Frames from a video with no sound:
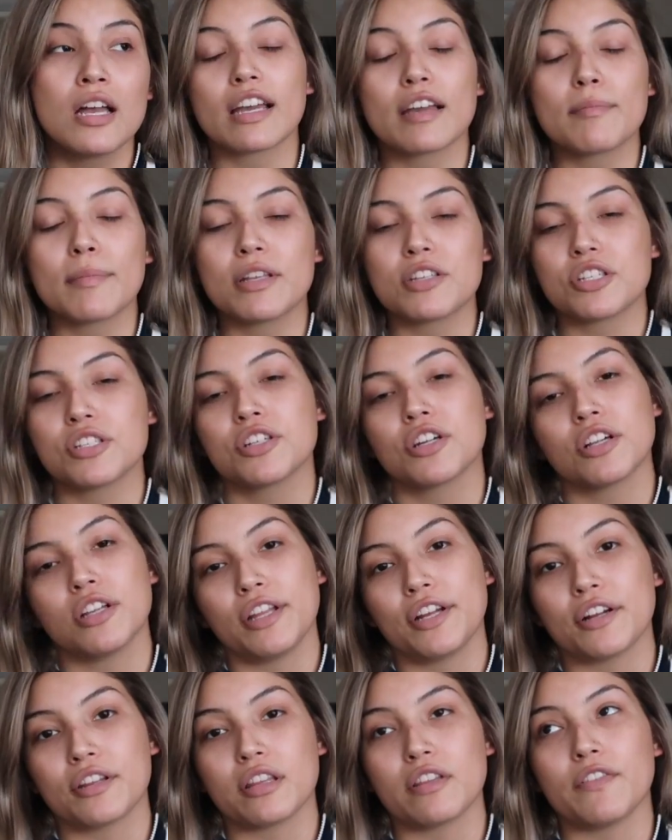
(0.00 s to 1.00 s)
Like I mentioned
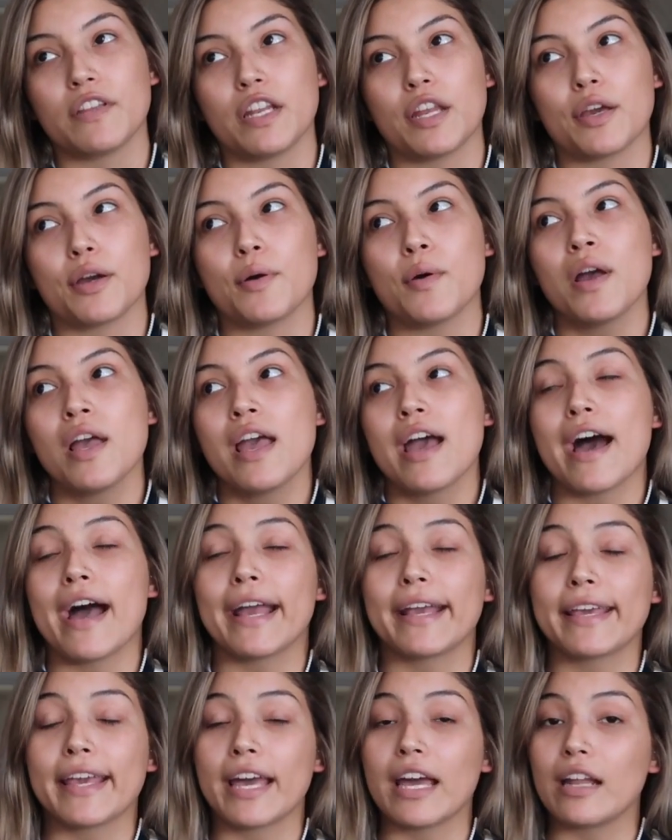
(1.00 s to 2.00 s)
earlier in the video,
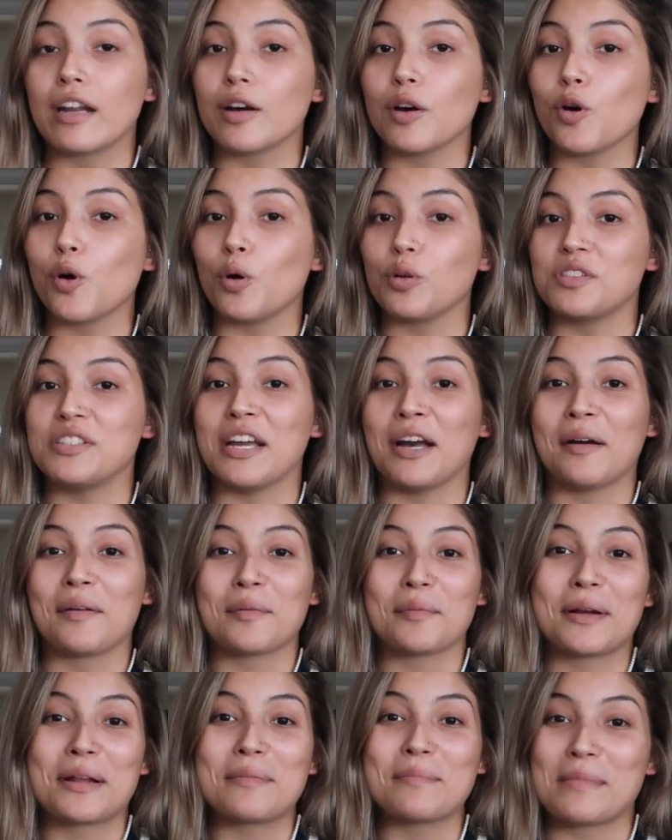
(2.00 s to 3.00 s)
I can't hold
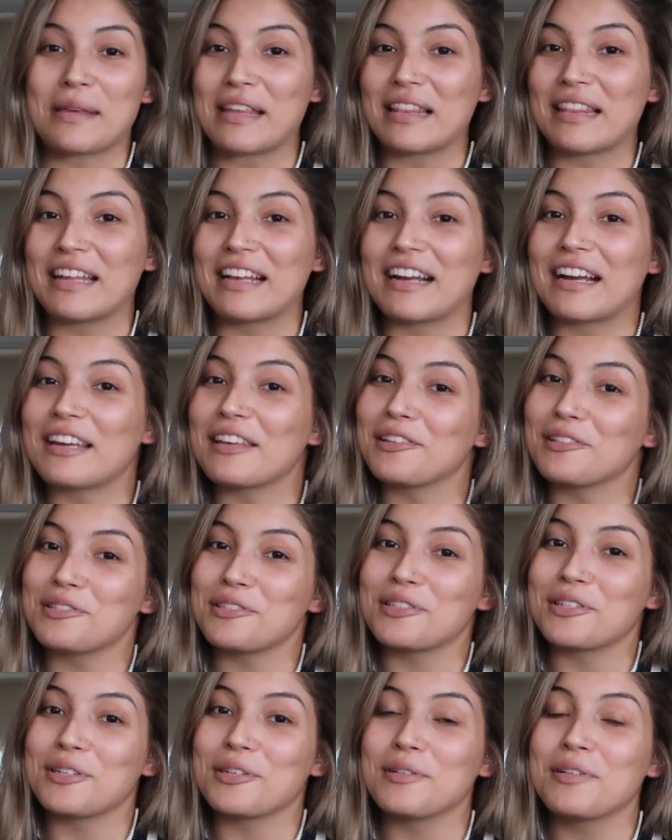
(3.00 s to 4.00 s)
down red meat like I
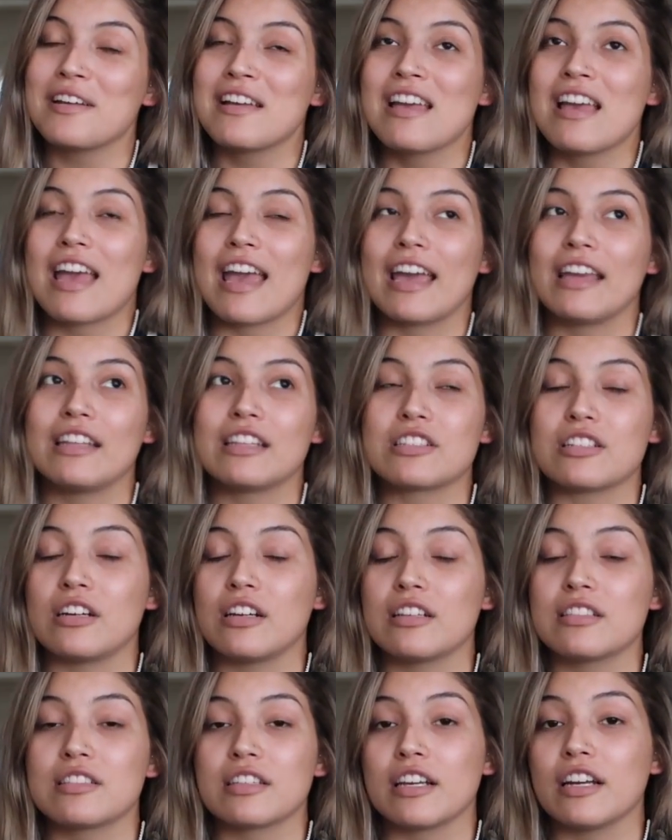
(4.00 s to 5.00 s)
used to, and it's
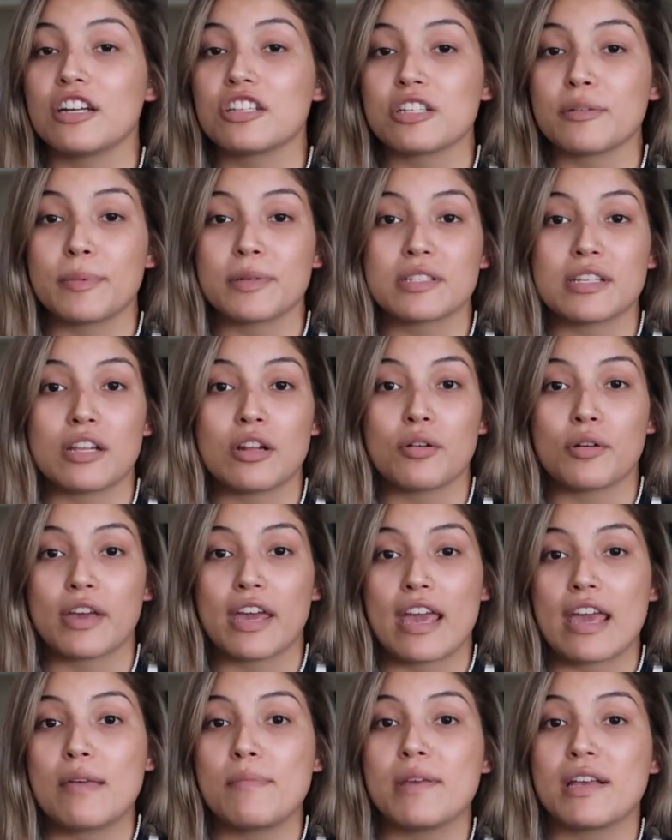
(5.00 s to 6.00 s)
honestly 100%
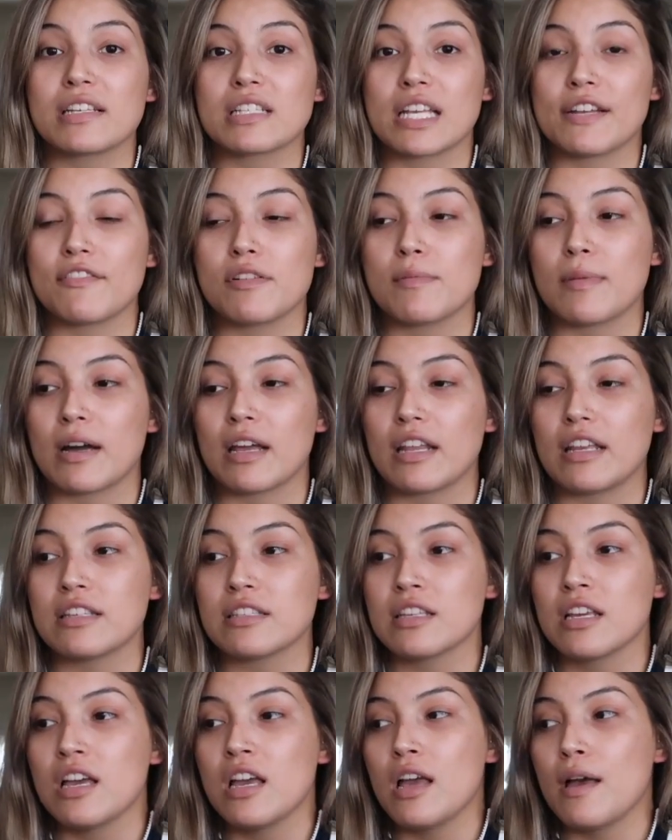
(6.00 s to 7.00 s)
okay because everybody's
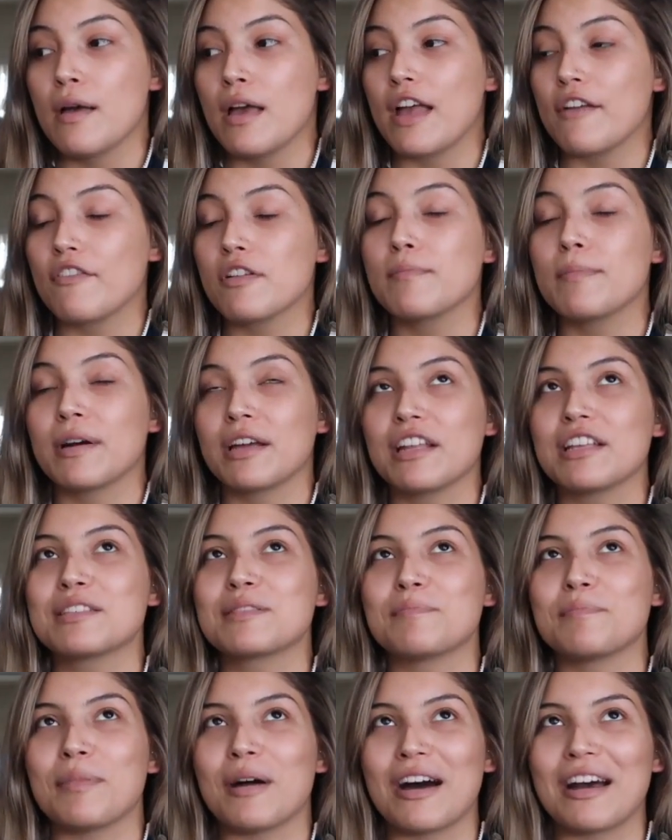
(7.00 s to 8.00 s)
everybody's
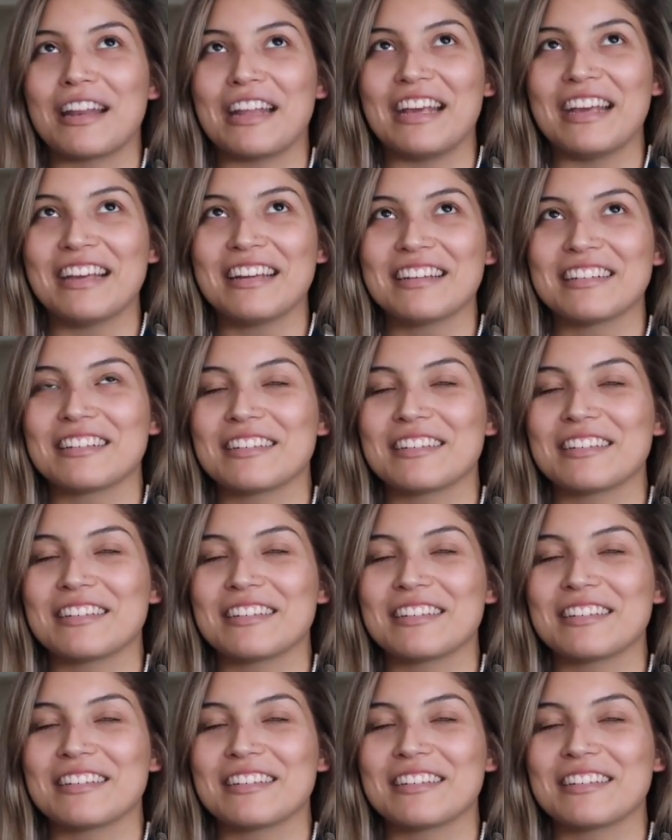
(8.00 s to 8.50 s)
body,